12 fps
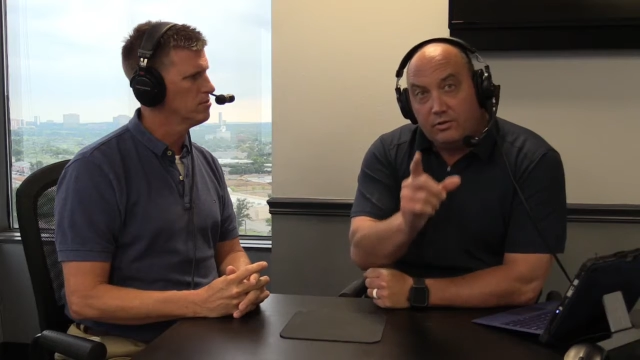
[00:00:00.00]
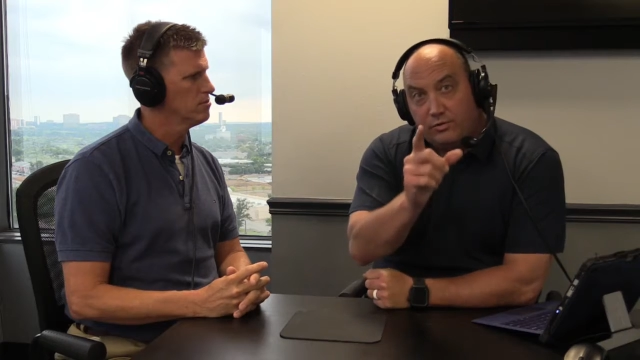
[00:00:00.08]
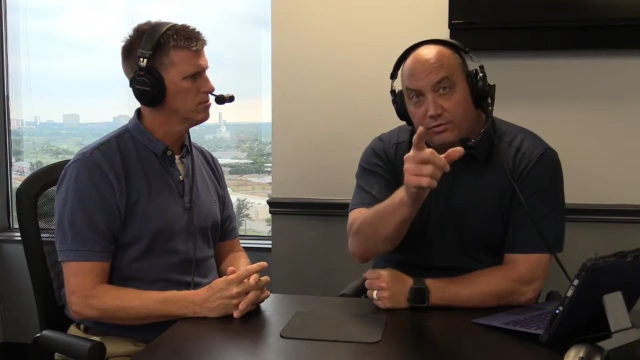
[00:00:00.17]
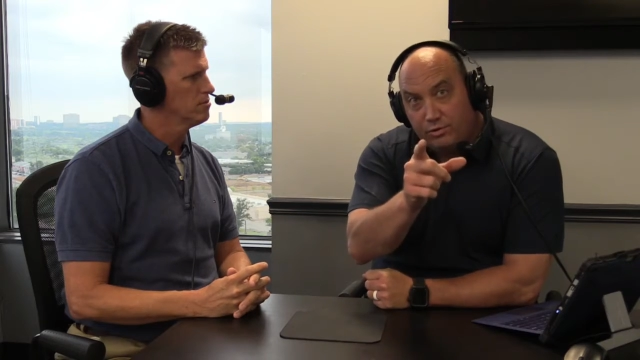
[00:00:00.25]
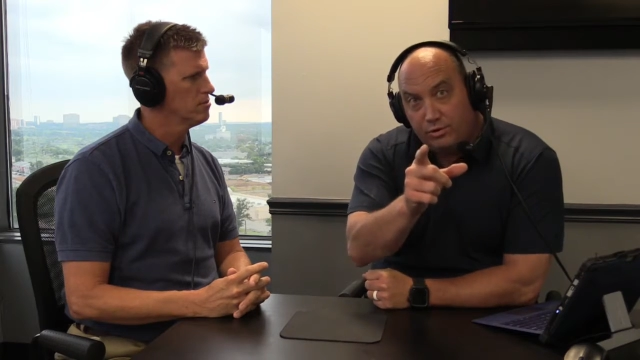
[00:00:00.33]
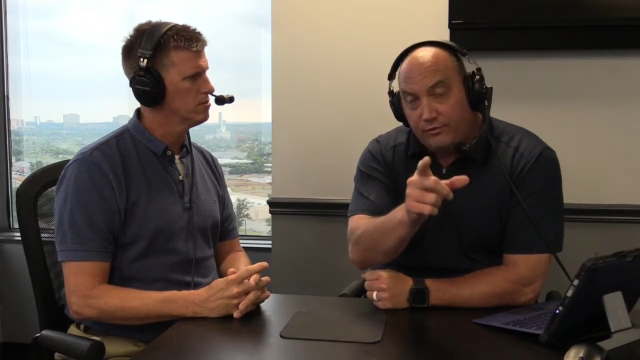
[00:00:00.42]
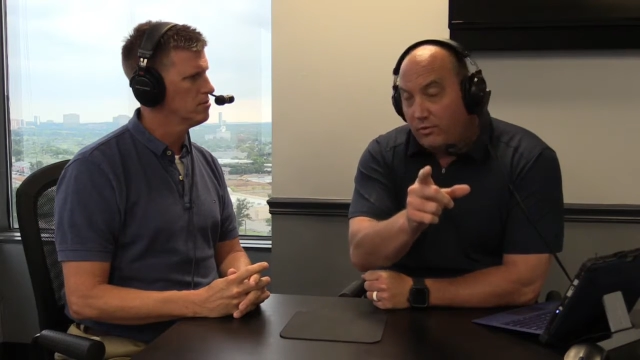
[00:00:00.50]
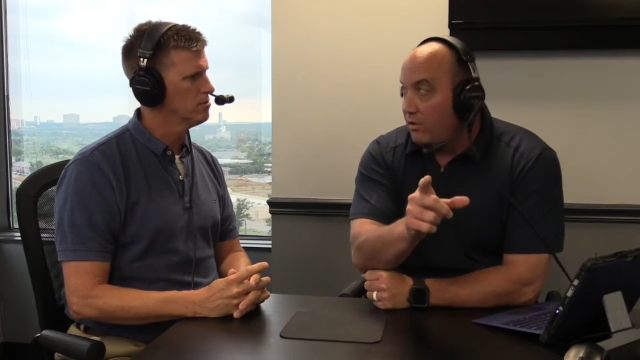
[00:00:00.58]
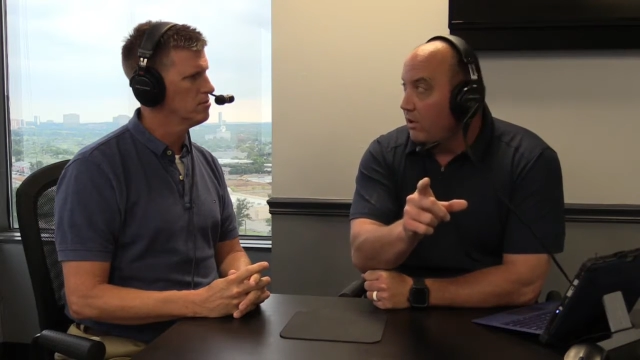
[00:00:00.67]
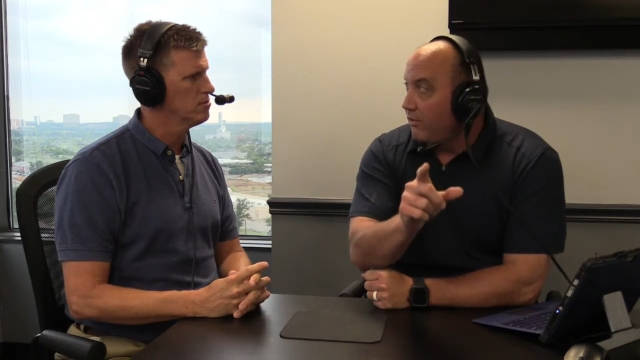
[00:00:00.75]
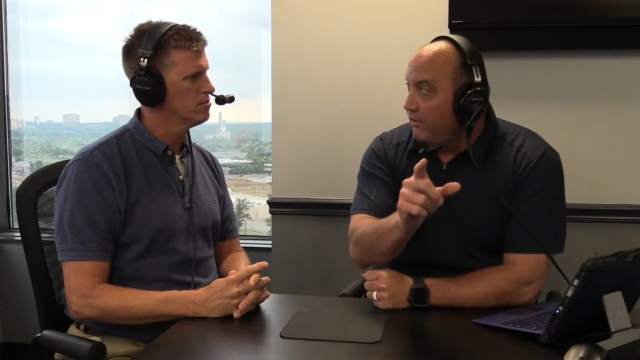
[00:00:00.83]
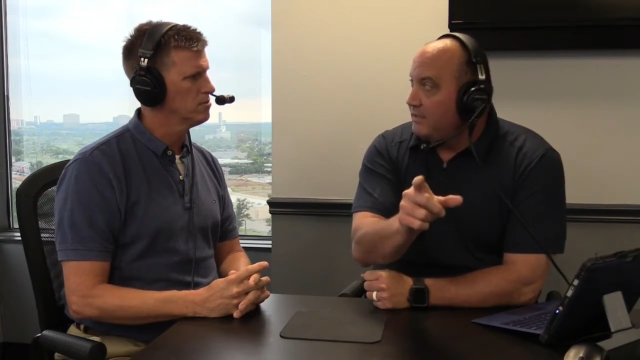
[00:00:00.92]
Speaker 1: truthful.
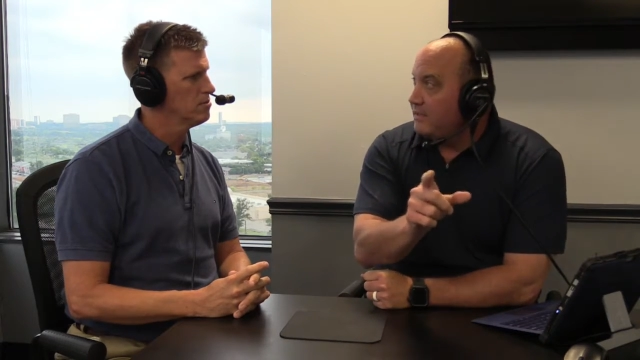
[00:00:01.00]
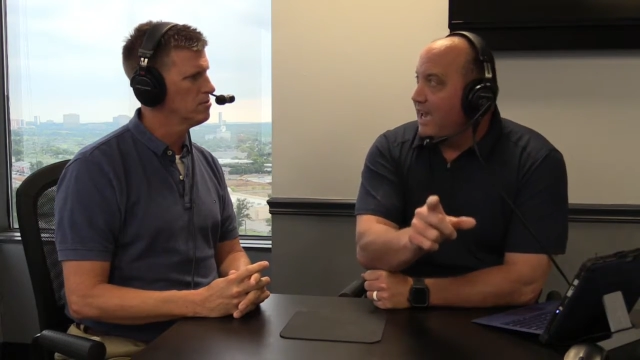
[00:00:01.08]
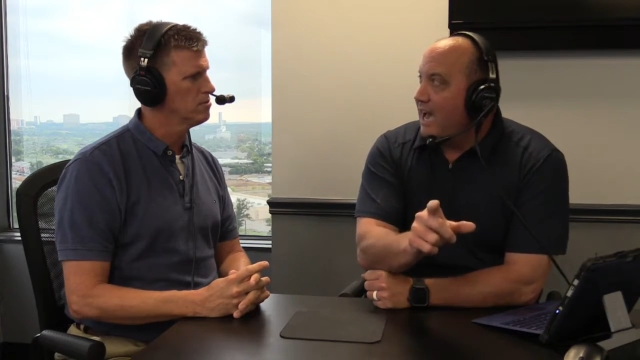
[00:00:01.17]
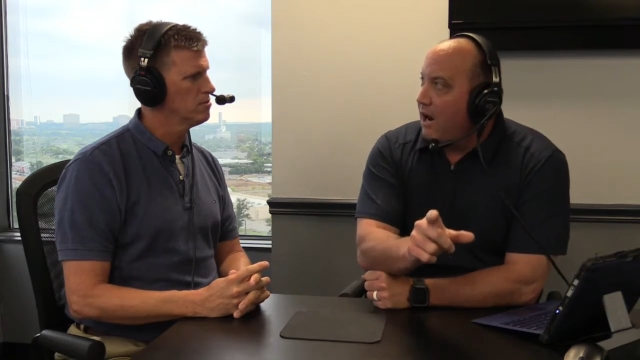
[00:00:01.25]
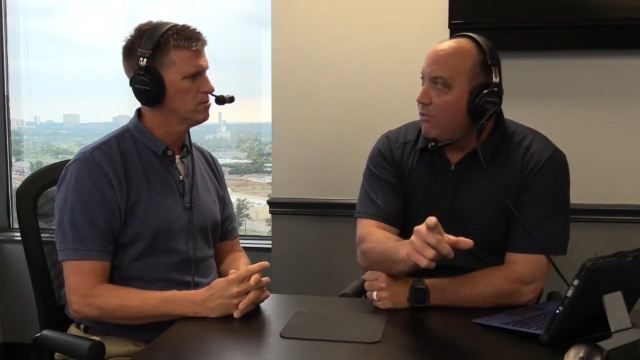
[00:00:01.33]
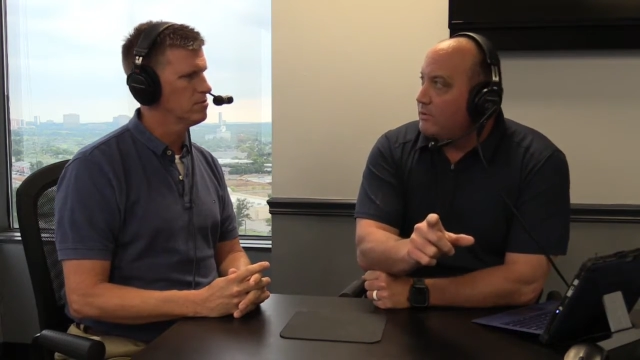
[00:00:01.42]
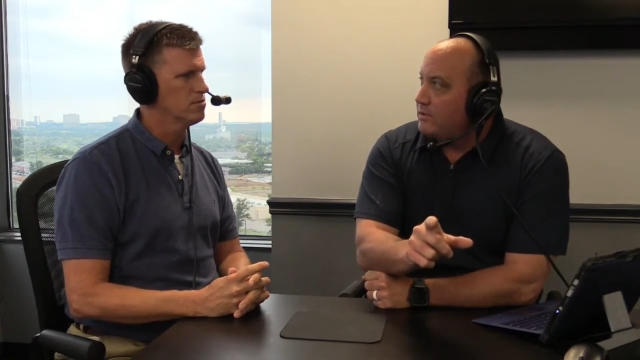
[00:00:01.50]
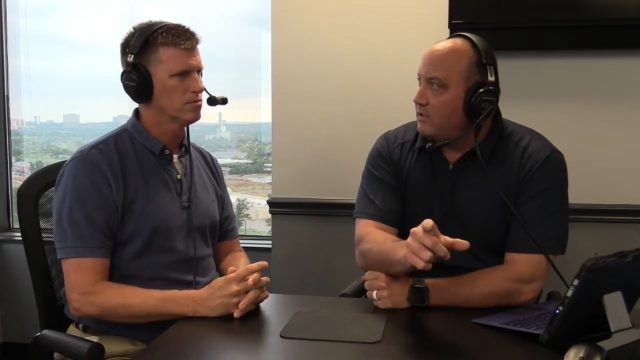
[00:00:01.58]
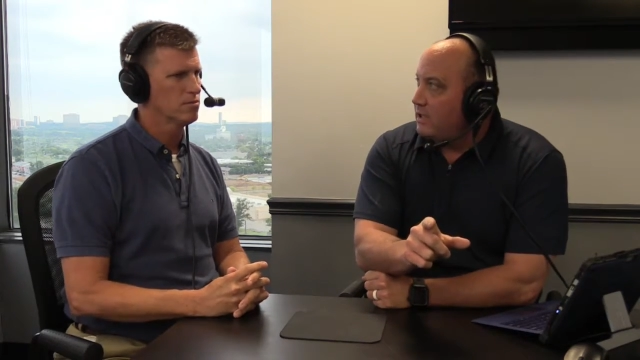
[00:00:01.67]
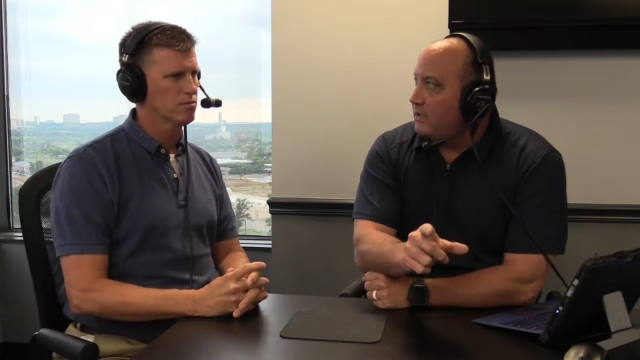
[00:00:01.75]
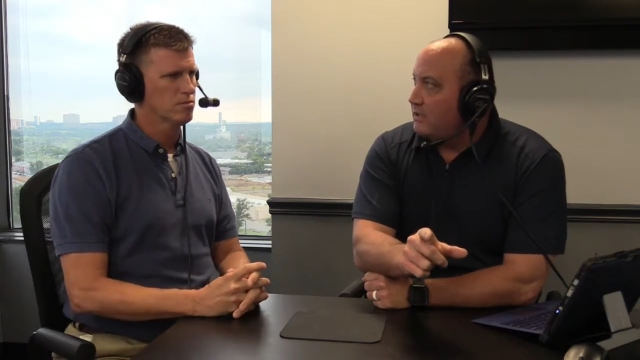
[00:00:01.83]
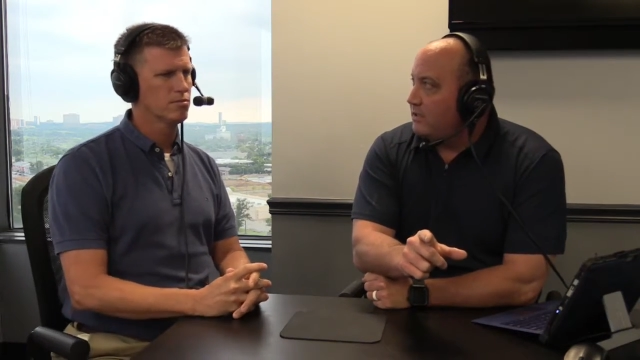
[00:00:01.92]
These cowards that did
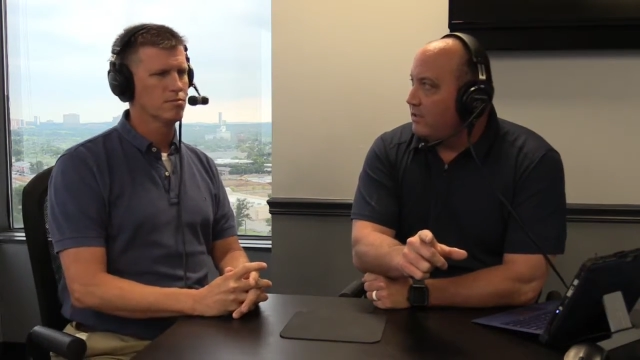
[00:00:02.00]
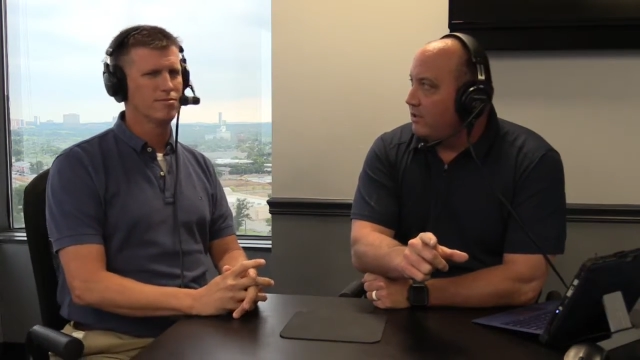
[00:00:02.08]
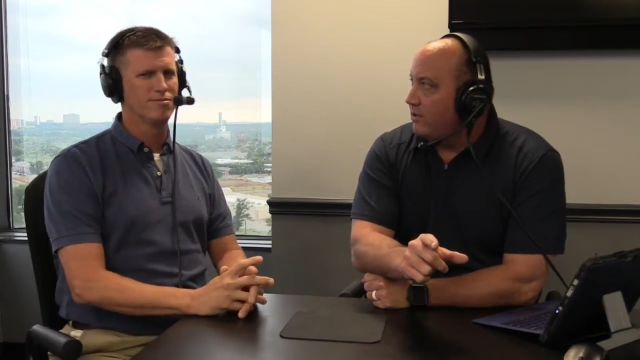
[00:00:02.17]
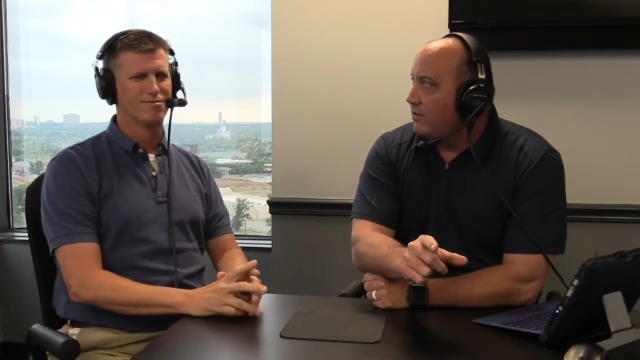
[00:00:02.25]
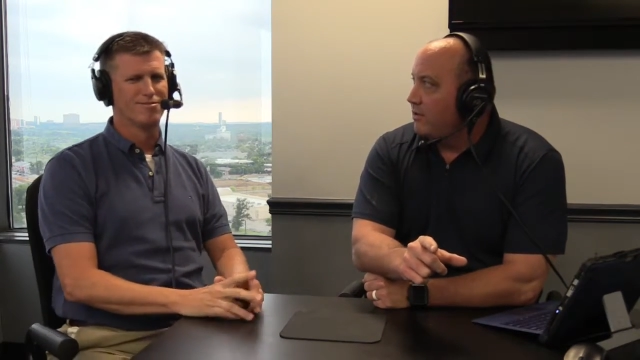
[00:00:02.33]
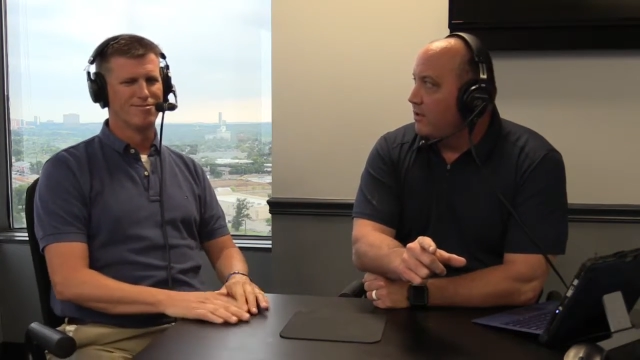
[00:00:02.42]
this to you,